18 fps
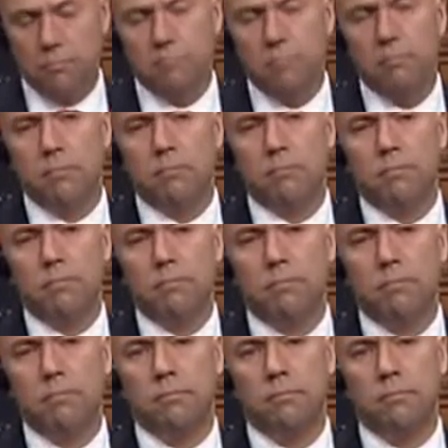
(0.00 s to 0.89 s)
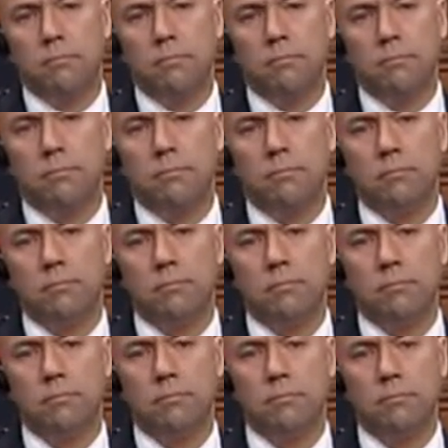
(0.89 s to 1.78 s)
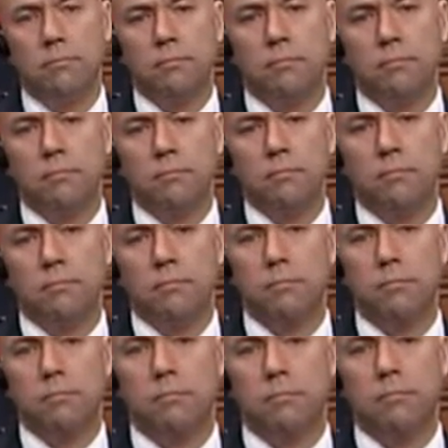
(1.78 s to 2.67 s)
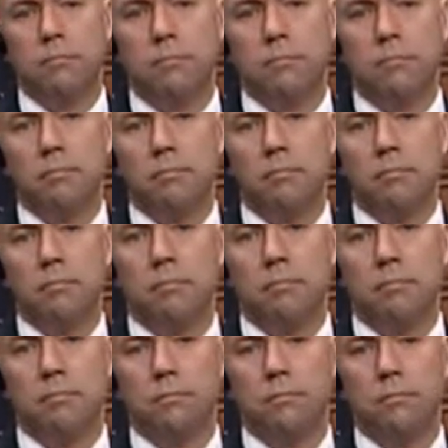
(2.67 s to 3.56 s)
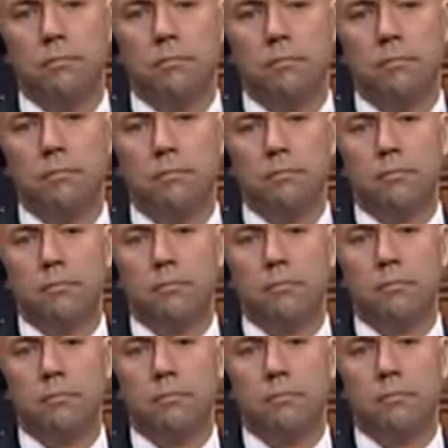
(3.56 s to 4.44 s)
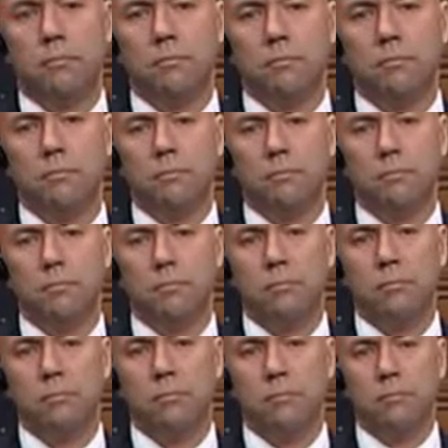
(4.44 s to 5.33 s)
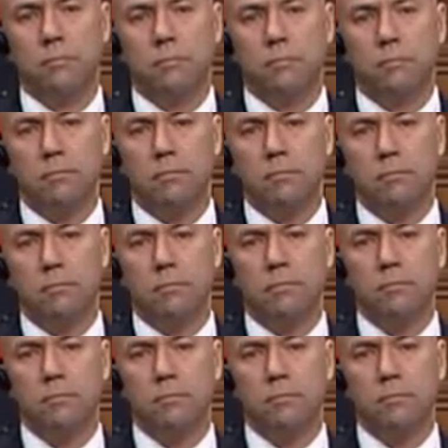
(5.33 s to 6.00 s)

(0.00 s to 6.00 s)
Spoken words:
(silent)